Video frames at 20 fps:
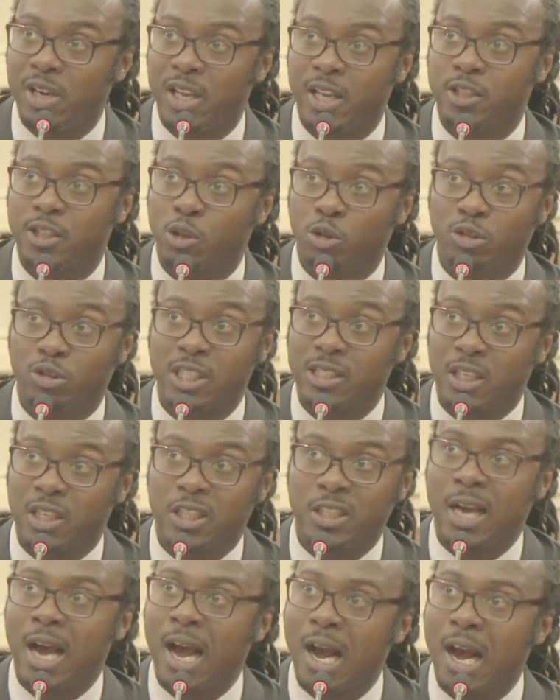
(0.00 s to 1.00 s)
And so just the
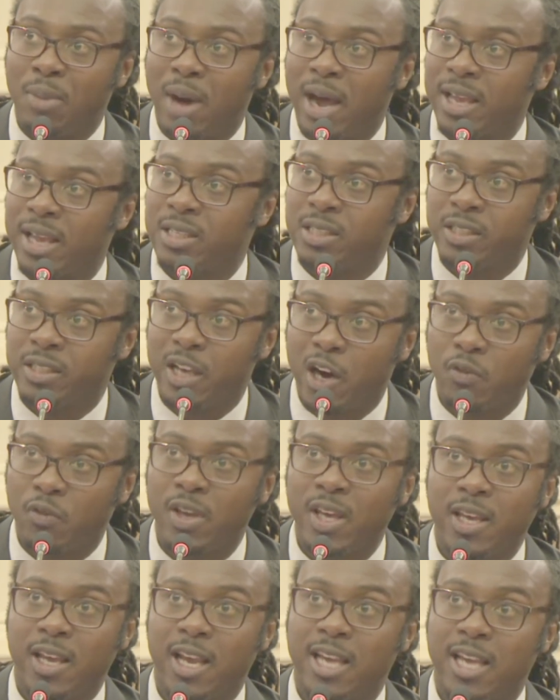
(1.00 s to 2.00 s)
job by itself
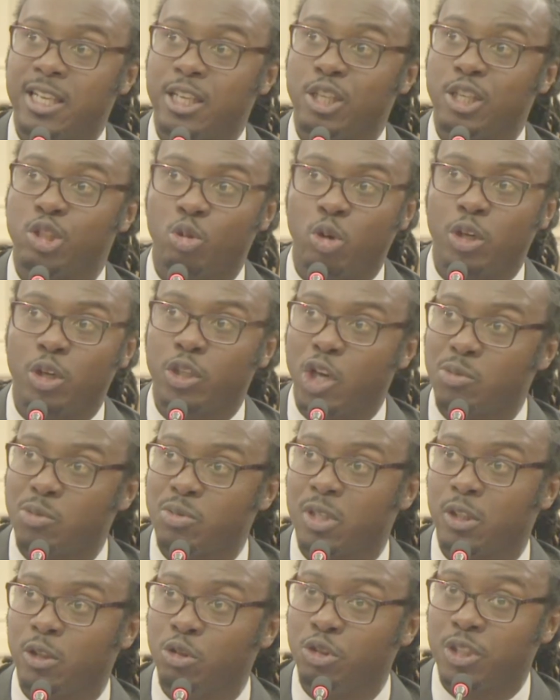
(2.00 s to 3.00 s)
is a short-term
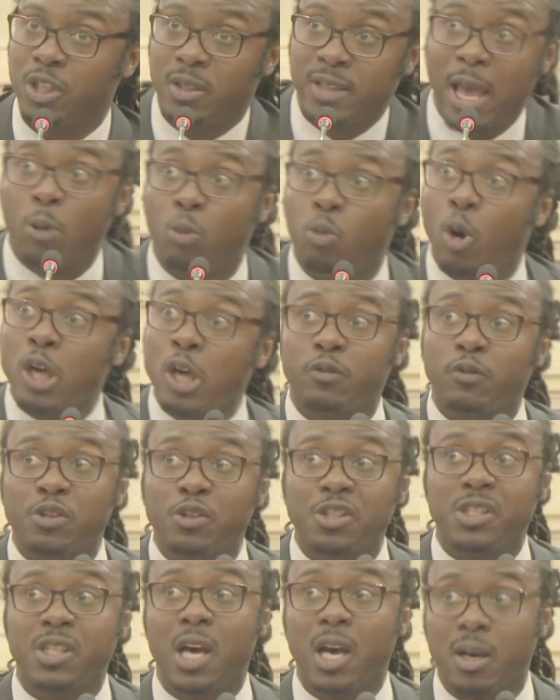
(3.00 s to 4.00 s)
solution that works for
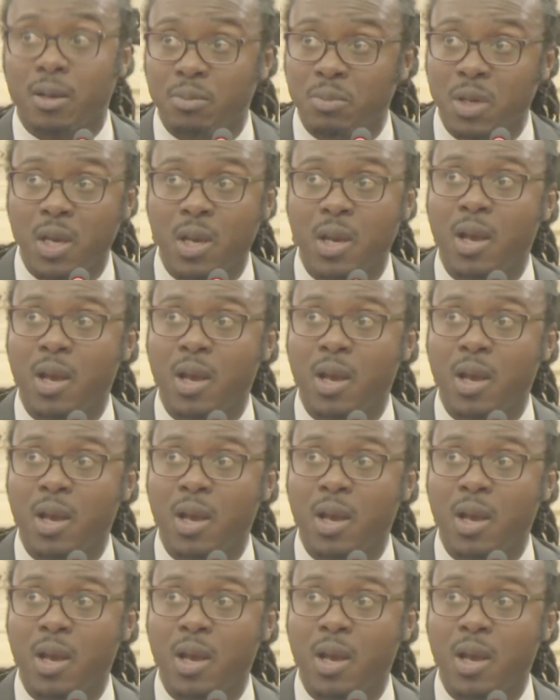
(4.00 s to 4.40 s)
some,